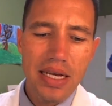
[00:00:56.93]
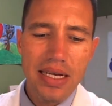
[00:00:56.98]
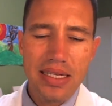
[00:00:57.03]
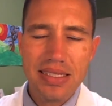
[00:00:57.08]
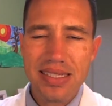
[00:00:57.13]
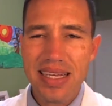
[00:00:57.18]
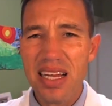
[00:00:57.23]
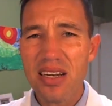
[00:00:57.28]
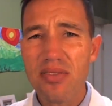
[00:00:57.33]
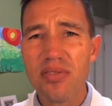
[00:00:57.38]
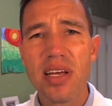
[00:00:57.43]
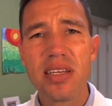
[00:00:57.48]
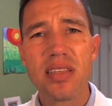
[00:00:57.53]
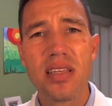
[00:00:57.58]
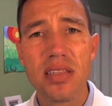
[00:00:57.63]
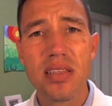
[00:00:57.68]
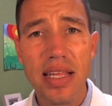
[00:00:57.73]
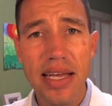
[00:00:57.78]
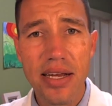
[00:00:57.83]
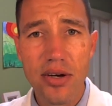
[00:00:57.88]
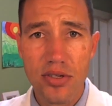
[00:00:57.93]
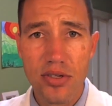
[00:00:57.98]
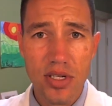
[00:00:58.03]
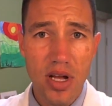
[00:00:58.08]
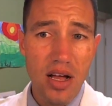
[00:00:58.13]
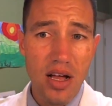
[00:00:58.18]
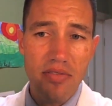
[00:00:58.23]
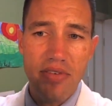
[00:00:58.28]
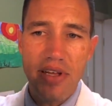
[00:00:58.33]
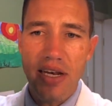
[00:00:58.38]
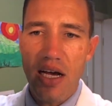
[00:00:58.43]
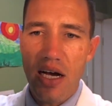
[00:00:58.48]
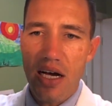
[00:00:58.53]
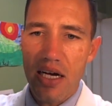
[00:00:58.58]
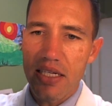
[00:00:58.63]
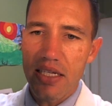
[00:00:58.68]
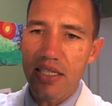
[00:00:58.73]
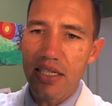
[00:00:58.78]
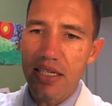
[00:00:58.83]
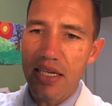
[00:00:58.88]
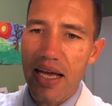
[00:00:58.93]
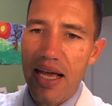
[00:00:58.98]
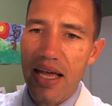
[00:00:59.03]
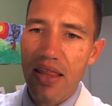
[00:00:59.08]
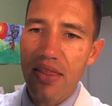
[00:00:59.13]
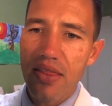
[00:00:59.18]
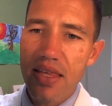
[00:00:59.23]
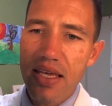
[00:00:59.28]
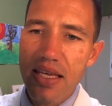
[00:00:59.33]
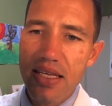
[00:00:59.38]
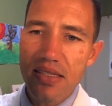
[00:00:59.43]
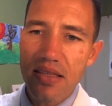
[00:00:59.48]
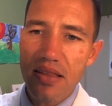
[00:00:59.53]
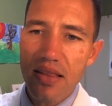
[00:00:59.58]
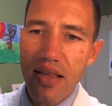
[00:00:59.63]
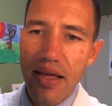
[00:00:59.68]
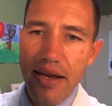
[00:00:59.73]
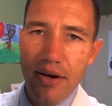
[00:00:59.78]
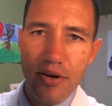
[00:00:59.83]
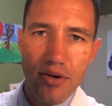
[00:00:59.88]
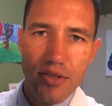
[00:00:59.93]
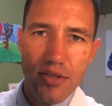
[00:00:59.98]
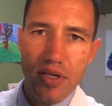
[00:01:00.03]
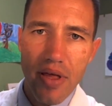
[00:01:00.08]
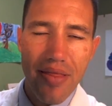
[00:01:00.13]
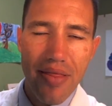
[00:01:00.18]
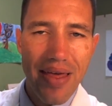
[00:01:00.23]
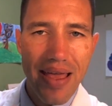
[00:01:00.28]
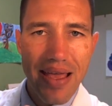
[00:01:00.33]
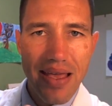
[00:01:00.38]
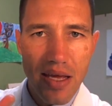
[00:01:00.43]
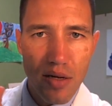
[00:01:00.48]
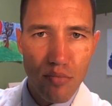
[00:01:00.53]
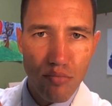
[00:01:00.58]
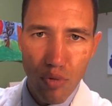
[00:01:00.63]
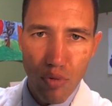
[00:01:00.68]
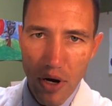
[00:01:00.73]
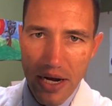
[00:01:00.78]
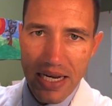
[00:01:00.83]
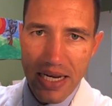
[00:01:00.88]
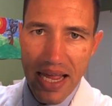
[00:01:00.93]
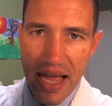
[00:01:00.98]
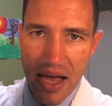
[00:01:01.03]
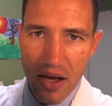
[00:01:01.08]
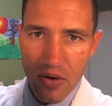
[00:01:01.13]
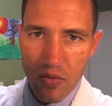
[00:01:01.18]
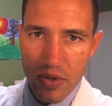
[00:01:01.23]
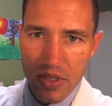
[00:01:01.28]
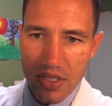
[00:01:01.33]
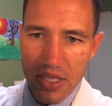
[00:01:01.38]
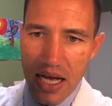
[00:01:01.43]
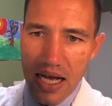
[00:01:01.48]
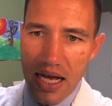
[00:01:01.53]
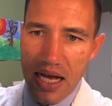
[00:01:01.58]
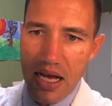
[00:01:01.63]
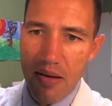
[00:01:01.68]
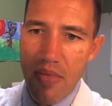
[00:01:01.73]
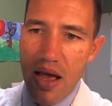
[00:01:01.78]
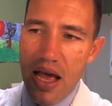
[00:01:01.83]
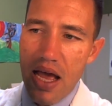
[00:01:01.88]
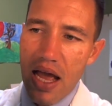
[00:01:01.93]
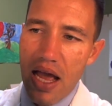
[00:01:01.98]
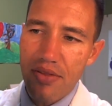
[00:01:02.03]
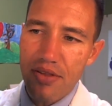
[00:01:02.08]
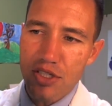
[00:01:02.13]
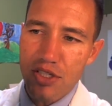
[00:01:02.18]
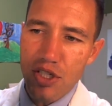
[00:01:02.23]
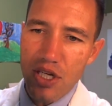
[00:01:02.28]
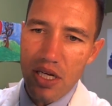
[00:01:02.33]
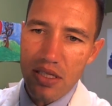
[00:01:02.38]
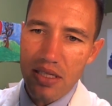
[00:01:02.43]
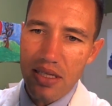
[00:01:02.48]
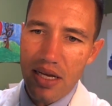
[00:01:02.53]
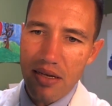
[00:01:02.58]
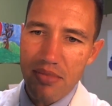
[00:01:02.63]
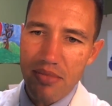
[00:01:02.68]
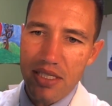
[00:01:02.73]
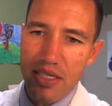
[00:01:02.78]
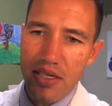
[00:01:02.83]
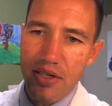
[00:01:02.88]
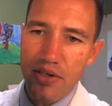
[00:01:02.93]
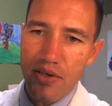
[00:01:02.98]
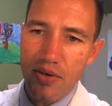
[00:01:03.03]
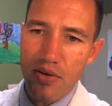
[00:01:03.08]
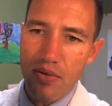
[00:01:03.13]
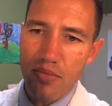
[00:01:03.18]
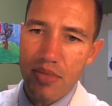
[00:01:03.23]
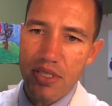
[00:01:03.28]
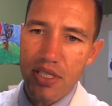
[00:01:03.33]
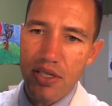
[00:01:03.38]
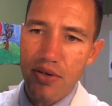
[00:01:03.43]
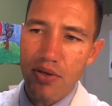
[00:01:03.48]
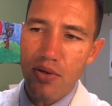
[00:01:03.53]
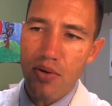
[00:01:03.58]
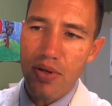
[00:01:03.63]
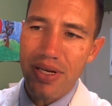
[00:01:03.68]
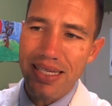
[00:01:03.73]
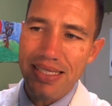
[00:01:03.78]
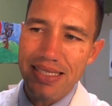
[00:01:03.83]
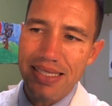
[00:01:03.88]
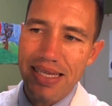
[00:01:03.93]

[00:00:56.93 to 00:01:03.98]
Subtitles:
It's kind of like the layers of an onion, and these layers, they can break down with time, and this jelly-like material can